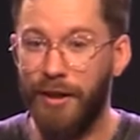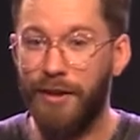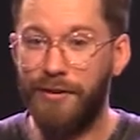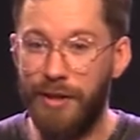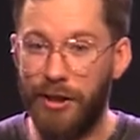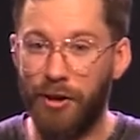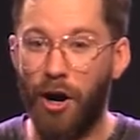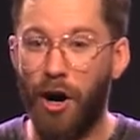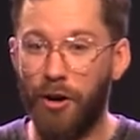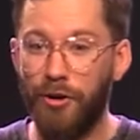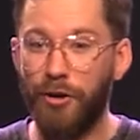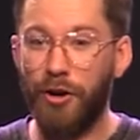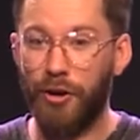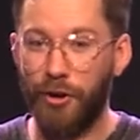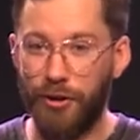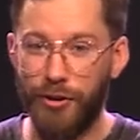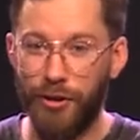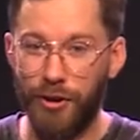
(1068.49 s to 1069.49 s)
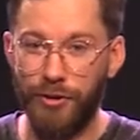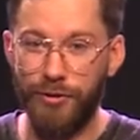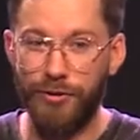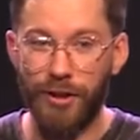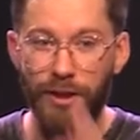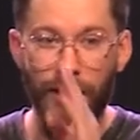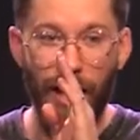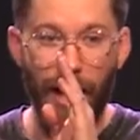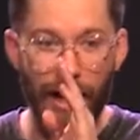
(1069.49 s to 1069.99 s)
There are
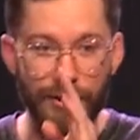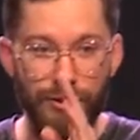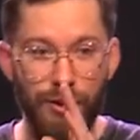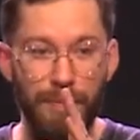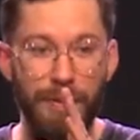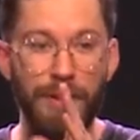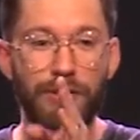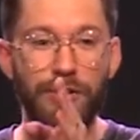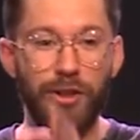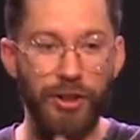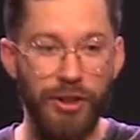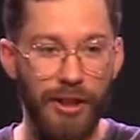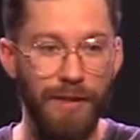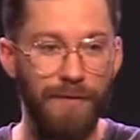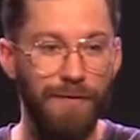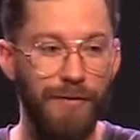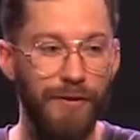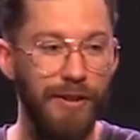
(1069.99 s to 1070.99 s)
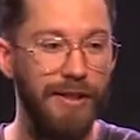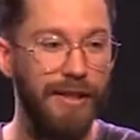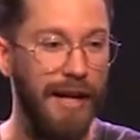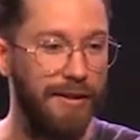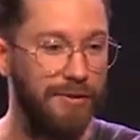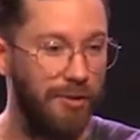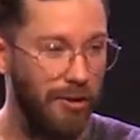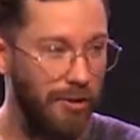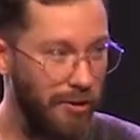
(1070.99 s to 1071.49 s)
hurdles. I should be looking for the
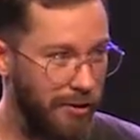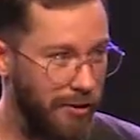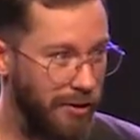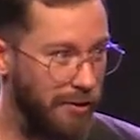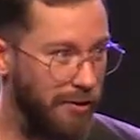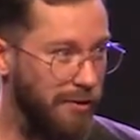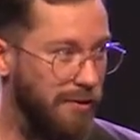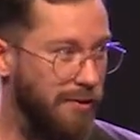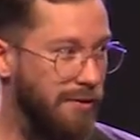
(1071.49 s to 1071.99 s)
next hurdle.